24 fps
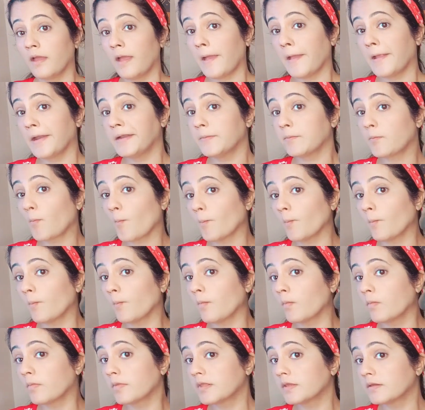and
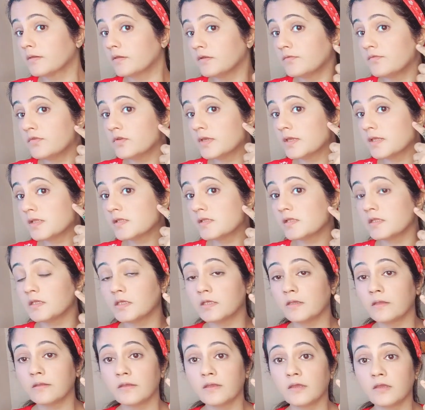if you can
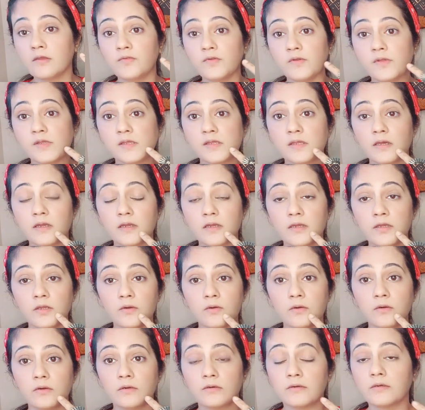see, if you suck
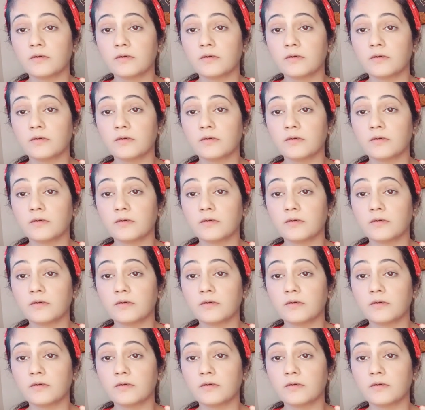your